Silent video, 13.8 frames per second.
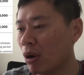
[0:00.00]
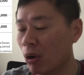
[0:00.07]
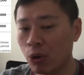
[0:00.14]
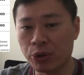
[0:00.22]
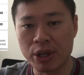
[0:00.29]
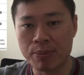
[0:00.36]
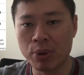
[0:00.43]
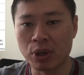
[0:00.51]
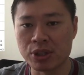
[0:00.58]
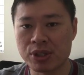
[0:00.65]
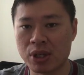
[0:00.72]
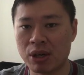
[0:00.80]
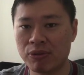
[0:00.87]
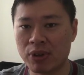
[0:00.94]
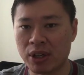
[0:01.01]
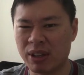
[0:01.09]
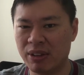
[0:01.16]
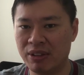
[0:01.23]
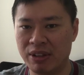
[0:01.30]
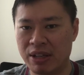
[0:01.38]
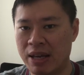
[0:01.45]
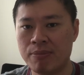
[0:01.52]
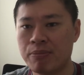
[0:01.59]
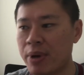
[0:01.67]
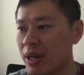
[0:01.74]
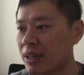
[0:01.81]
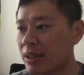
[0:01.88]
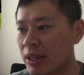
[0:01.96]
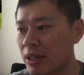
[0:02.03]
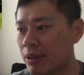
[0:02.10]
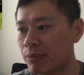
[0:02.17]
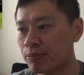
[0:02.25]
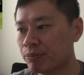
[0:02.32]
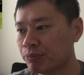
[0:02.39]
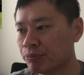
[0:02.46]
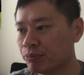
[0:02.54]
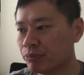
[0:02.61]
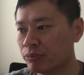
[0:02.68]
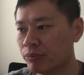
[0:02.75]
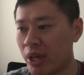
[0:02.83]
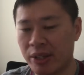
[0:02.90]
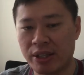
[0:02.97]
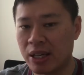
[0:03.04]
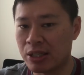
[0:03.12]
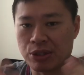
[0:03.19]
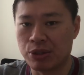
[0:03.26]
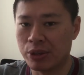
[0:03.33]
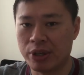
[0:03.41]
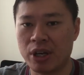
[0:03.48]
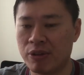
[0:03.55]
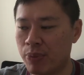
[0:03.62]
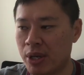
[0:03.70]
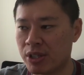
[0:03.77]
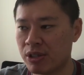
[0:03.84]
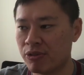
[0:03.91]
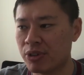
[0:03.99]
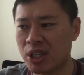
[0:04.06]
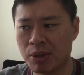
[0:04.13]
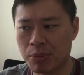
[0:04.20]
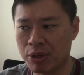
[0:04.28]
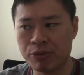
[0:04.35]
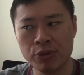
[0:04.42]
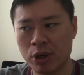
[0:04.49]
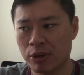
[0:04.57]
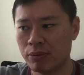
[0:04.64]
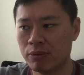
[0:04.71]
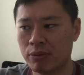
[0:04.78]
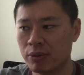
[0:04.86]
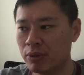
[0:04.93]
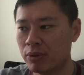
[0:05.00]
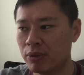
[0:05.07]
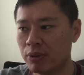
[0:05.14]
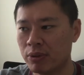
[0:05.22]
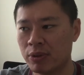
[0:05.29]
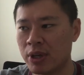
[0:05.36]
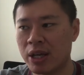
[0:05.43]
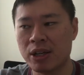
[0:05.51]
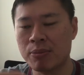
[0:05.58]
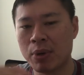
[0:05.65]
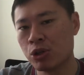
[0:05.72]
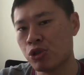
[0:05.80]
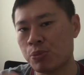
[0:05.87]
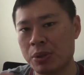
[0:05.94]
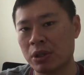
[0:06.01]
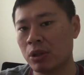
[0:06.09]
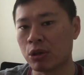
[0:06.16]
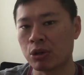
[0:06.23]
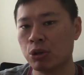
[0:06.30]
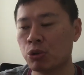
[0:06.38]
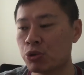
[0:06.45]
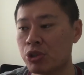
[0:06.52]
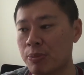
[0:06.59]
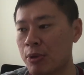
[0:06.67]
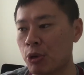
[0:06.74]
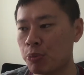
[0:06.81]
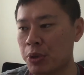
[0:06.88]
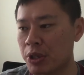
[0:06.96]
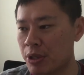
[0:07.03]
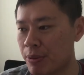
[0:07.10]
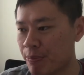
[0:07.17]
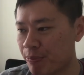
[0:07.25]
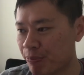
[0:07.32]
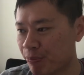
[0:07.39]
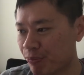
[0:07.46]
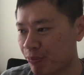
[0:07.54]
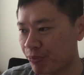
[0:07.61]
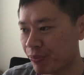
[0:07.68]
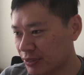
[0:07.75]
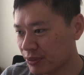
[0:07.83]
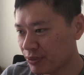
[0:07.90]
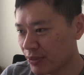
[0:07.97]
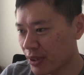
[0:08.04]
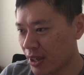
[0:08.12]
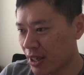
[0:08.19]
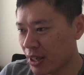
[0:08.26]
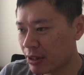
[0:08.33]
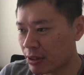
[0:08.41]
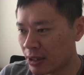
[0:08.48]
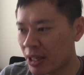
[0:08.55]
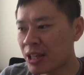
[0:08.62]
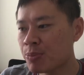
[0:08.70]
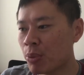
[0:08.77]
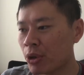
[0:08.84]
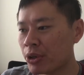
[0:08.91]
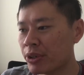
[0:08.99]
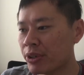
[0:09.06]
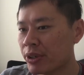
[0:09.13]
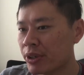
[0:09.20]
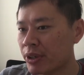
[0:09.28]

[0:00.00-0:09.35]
Or they bought stuff like land banking that does not have passive income? If not, that amount should be a lot closer in our opinion. The last point,